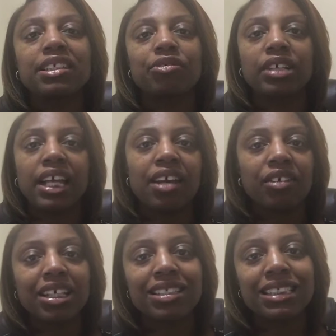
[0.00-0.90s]
different
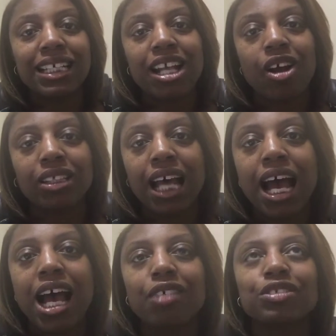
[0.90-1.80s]
areas in our
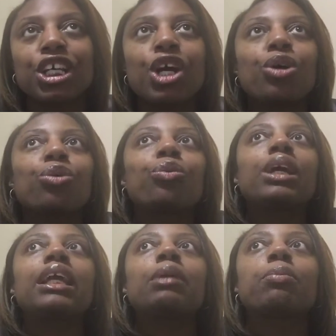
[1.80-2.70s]
lives.
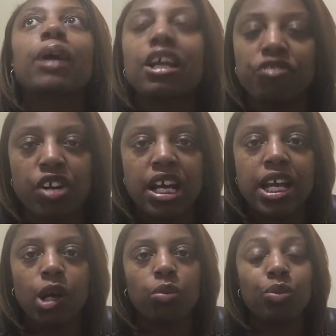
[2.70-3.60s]
We pray for
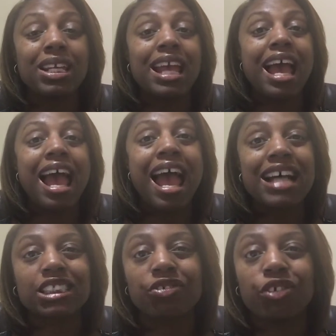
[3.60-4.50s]
help. We
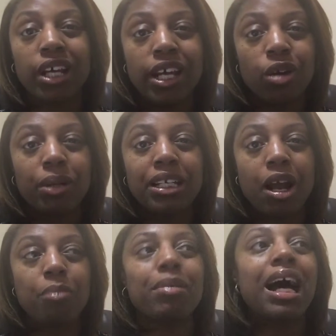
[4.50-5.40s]
ask for help in
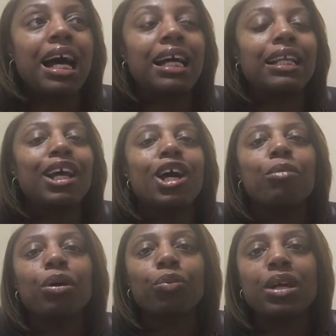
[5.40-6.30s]
our mind.
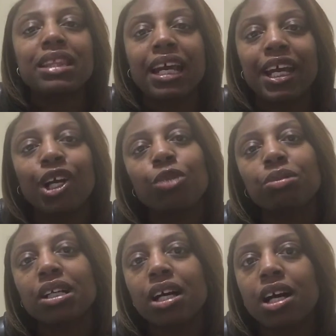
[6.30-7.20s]
But when the
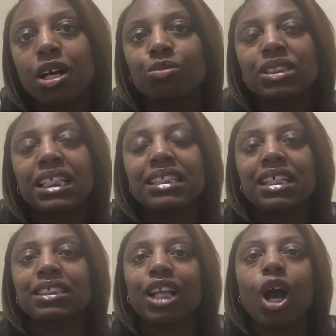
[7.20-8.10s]
help comes, it
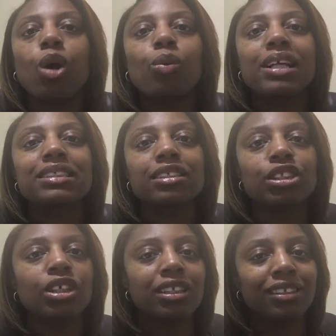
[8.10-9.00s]
doesn't always
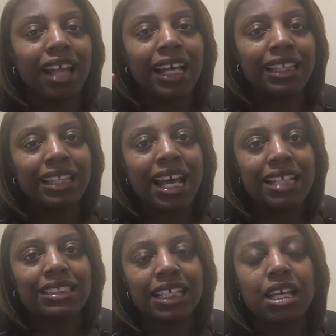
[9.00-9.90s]
look like
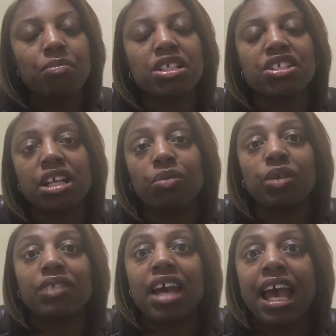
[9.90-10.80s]
that image that
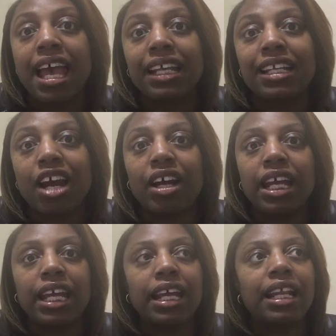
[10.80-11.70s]
we've had in our
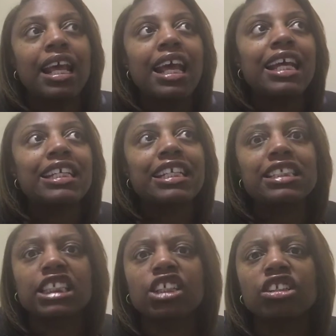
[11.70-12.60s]
head. It
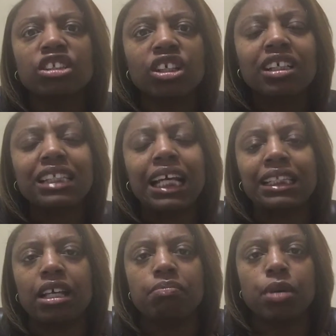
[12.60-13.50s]
doesn't look
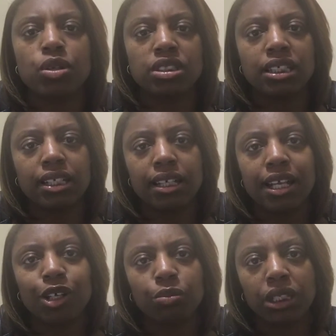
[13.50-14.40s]
like that person can
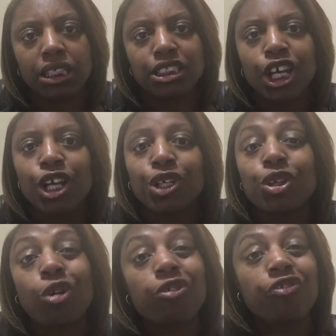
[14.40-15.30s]
help us. You
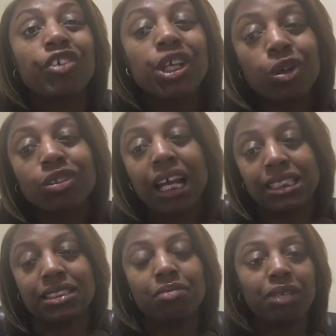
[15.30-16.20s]
don't feel
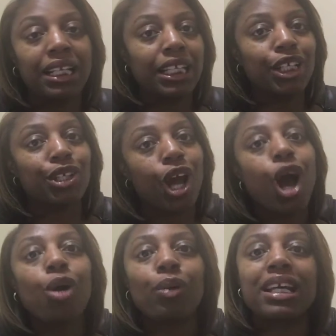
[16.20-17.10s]
like somebody could
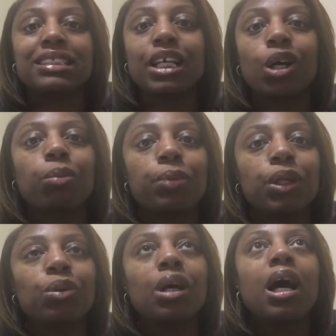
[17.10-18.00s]
always help
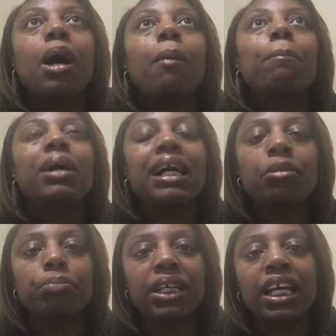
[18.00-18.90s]
you,
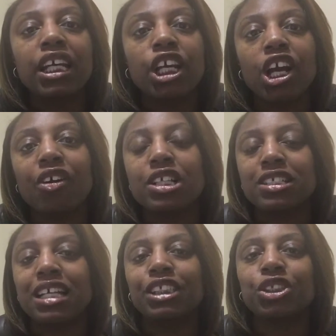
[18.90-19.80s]
but be
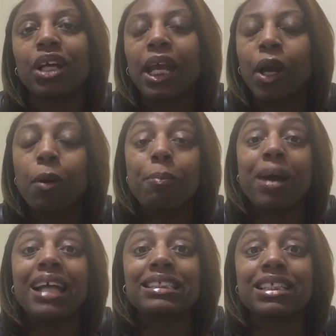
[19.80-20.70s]
encouraged that your help
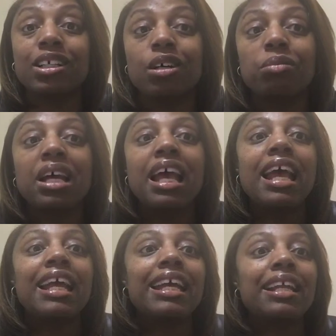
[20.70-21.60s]
might come
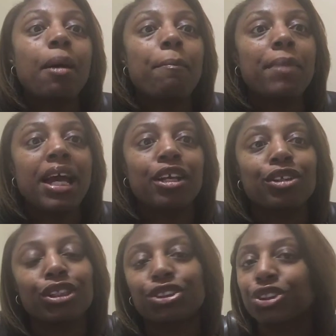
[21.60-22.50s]
in a
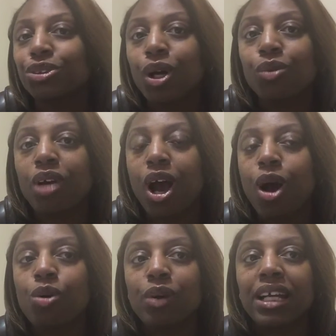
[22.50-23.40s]
manner that you don't
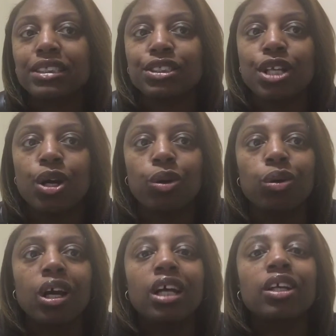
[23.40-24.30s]
always know.
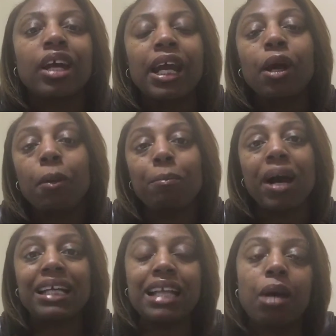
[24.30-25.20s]
Your help
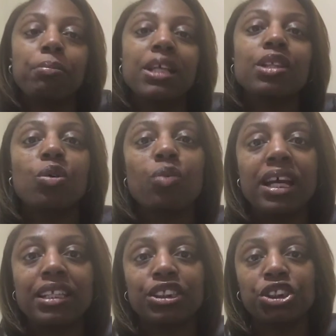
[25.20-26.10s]
might not be the
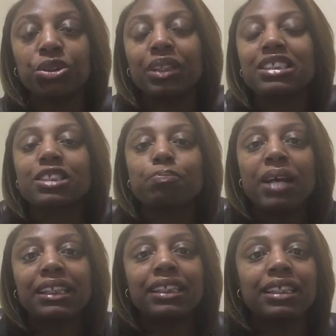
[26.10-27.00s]
way that you
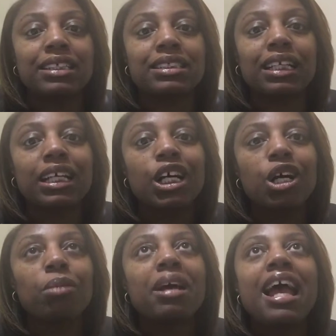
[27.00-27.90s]
expected it to
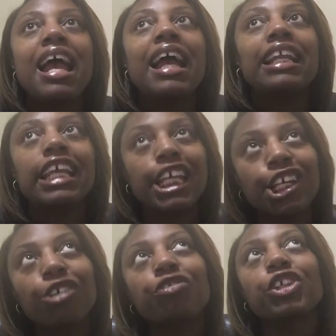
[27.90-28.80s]
come. And
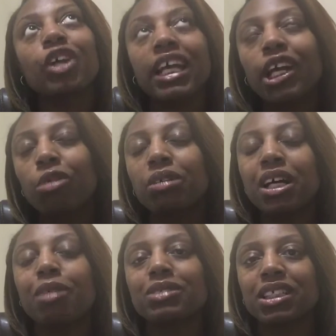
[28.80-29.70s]
if your help
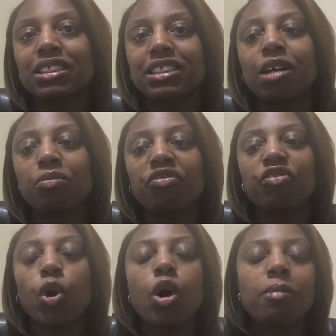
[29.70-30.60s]
comes in some
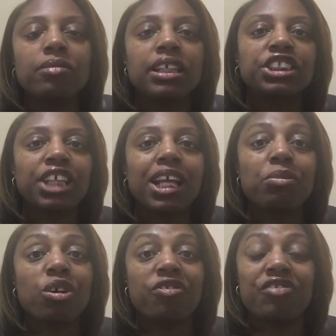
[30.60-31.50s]
form, shape,
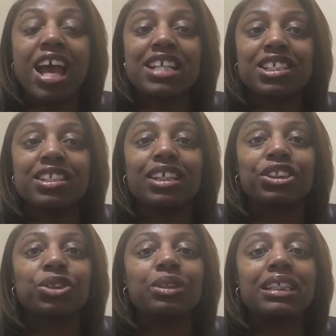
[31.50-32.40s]
or fashion
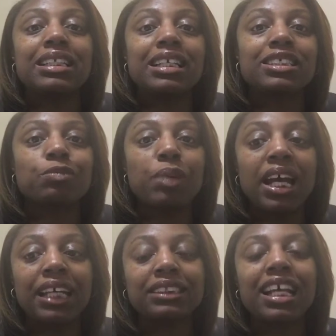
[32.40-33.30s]
that you didn't
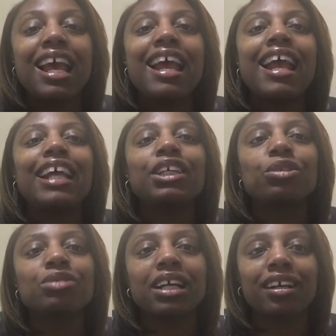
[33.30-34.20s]
expect, and
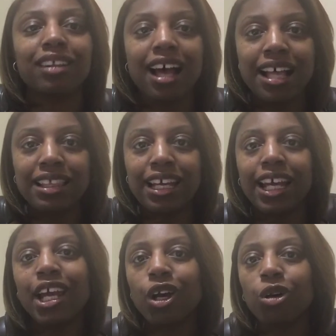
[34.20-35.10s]
you decline the
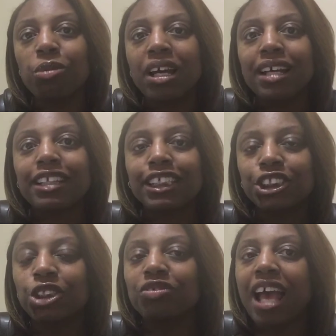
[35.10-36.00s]
help
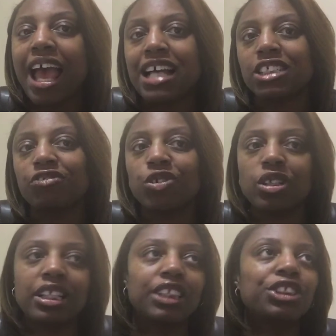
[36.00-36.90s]
that you asked
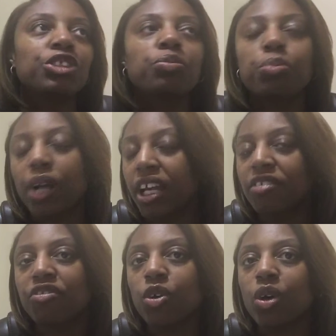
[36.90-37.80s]
for, that you
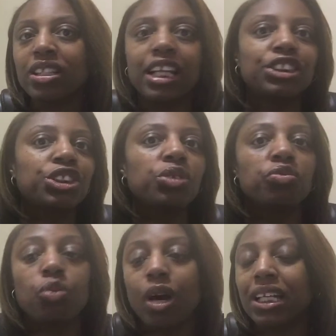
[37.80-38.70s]
prayed for, that you
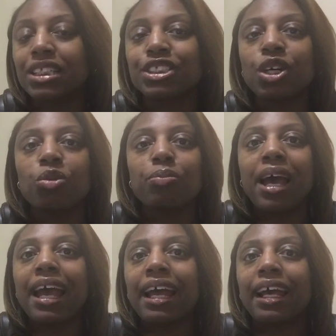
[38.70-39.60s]
wanted so
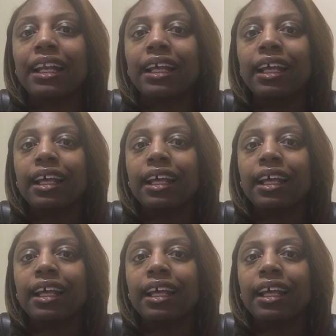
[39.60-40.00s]
bad,